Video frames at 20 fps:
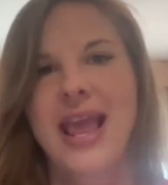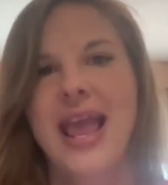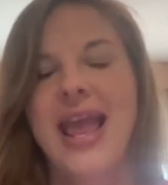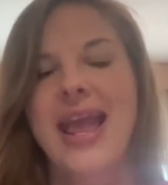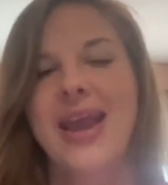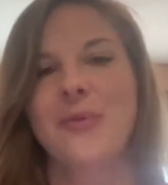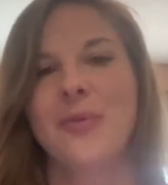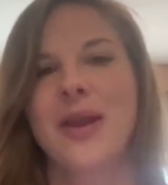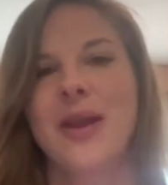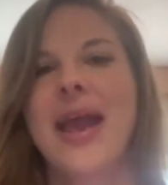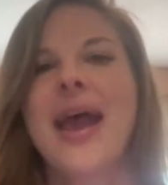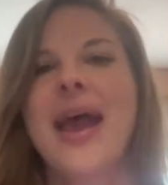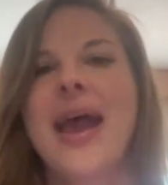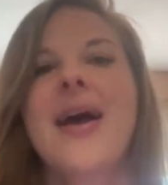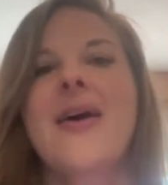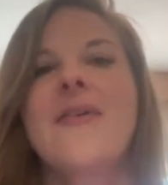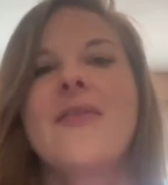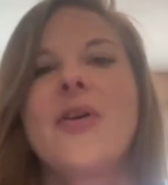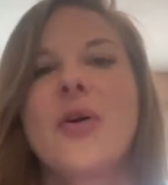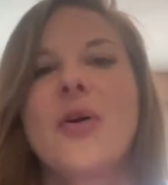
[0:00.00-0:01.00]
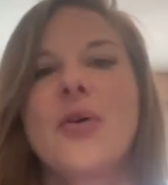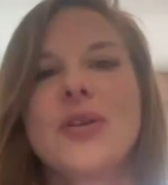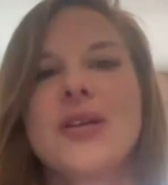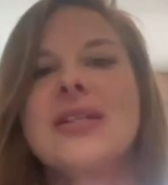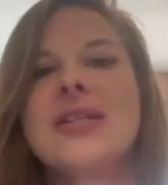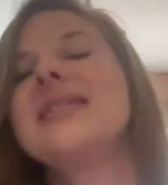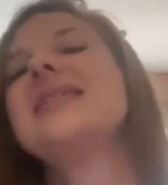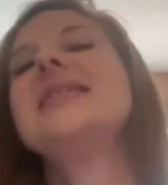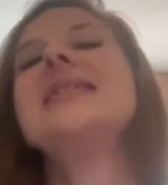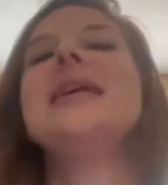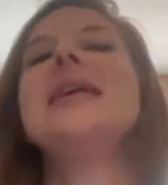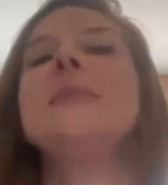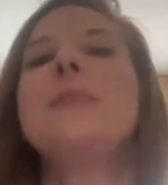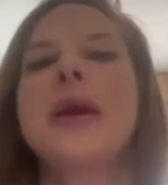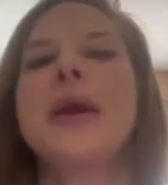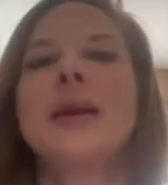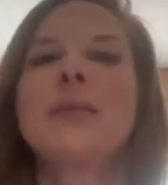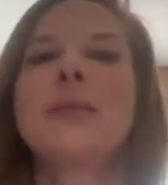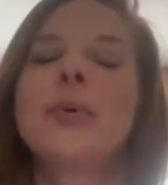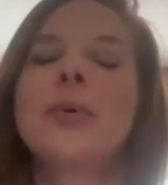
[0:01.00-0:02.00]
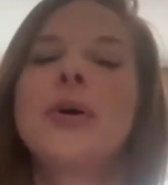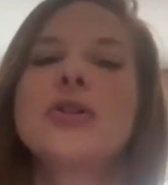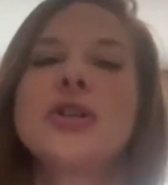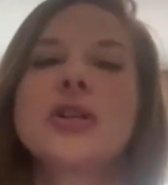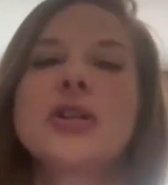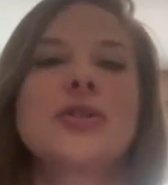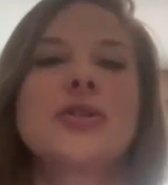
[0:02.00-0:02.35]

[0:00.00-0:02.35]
And we have all these DPIN projects.